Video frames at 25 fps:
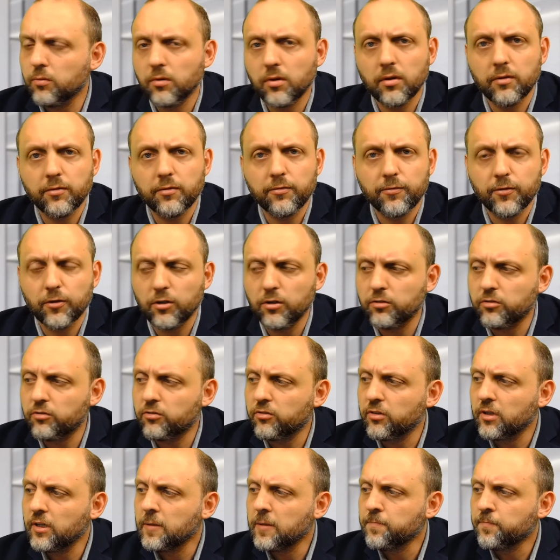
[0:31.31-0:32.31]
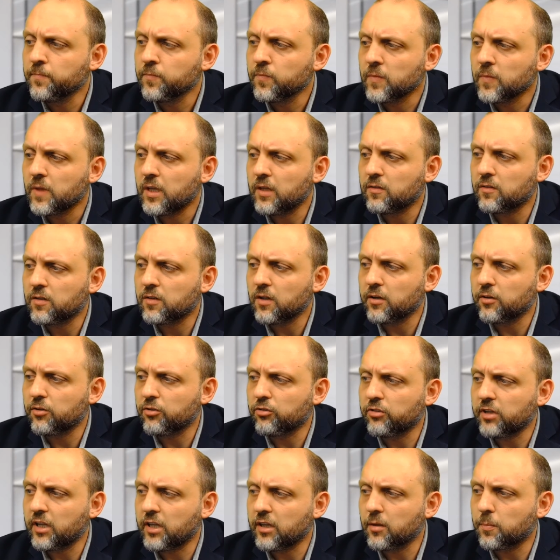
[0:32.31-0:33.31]
The first is to
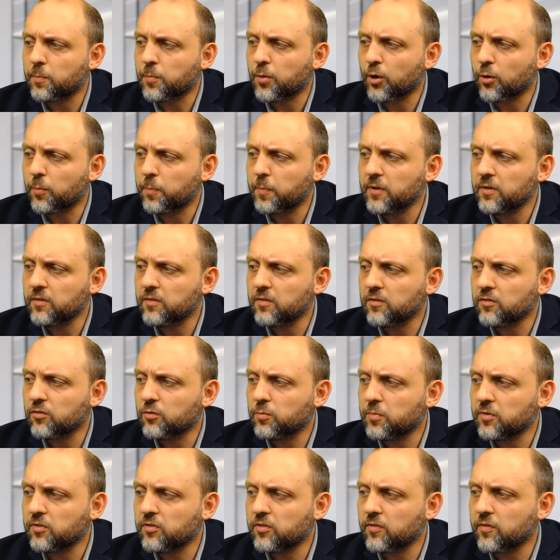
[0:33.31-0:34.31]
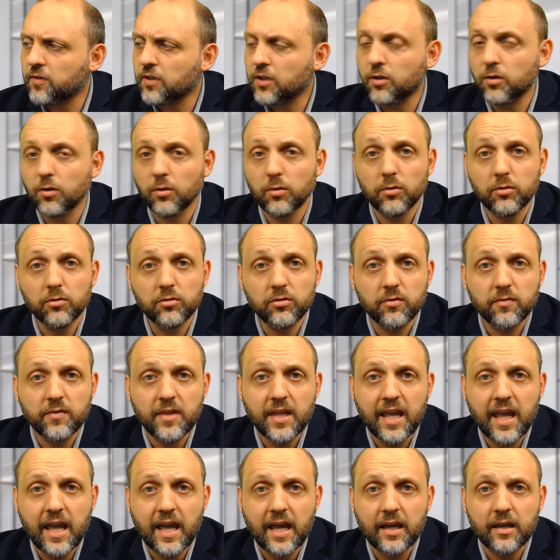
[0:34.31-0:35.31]
understand the purpose and specific goals of
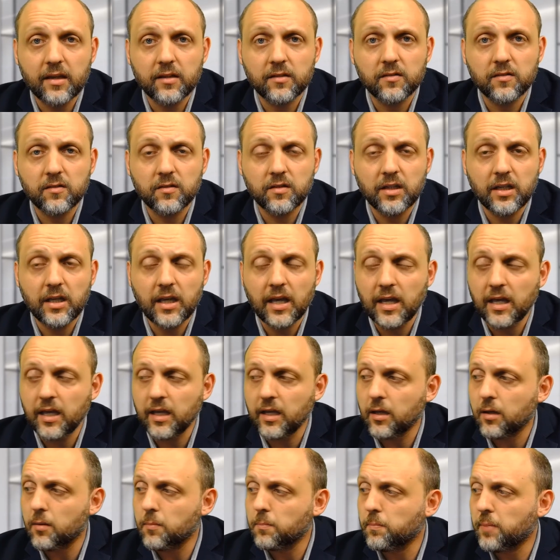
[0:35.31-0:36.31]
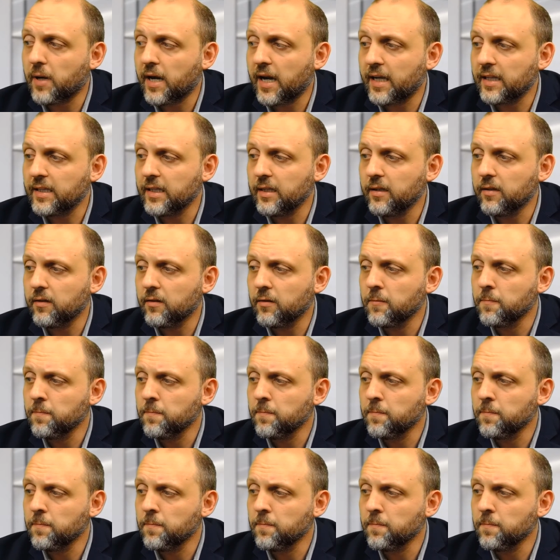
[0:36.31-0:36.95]
the ASCA Pilot.